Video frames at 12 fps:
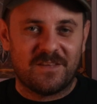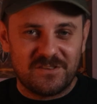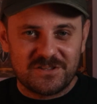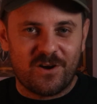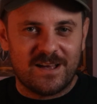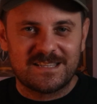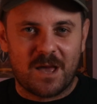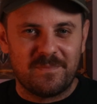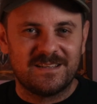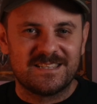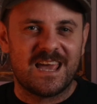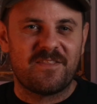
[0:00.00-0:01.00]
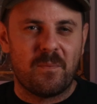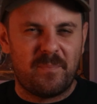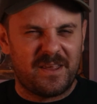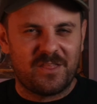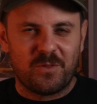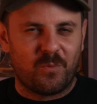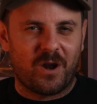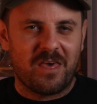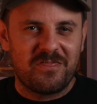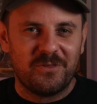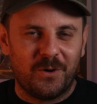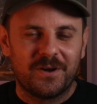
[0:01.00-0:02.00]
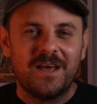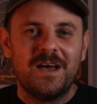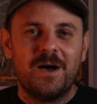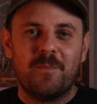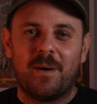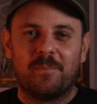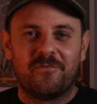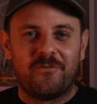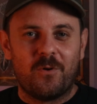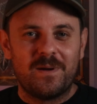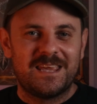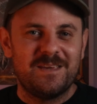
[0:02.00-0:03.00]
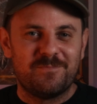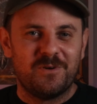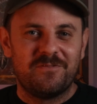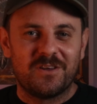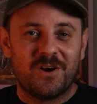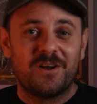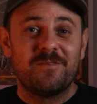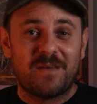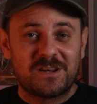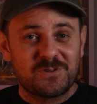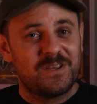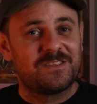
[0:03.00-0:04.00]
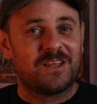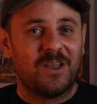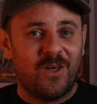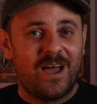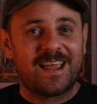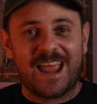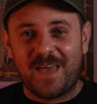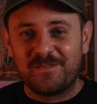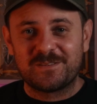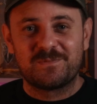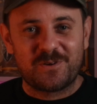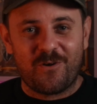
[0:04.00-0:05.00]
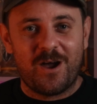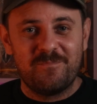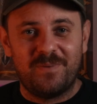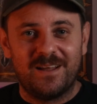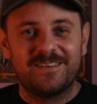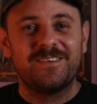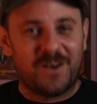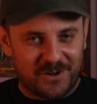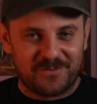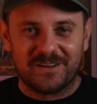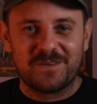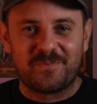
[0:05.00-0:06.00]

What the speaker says: Now this guy is coming together better than what I thought, but before we keep moving on, make sure you hit the like and the subscribe button, I'd really